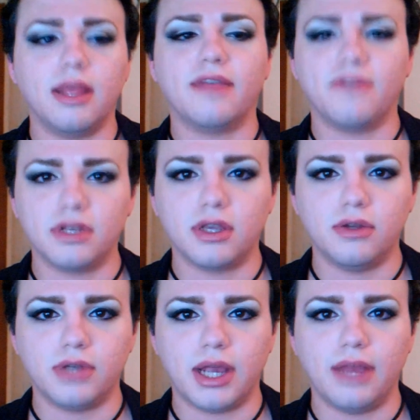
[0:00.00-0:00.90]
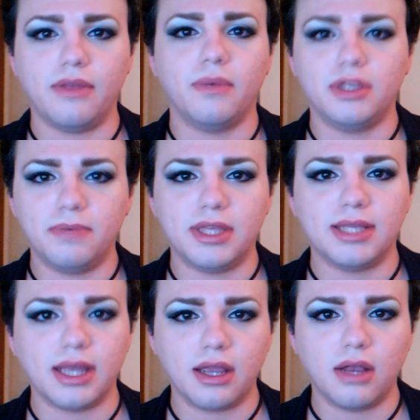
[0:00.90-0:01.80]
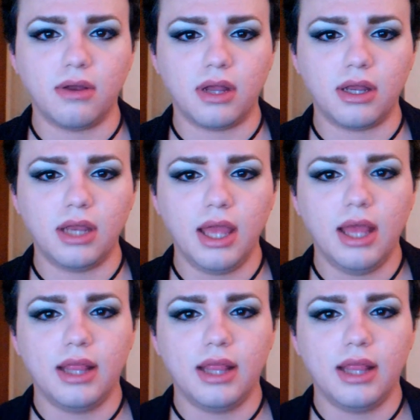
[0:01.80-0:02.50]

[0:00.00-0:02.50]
let the first coat dry, and then once you put the second coat on,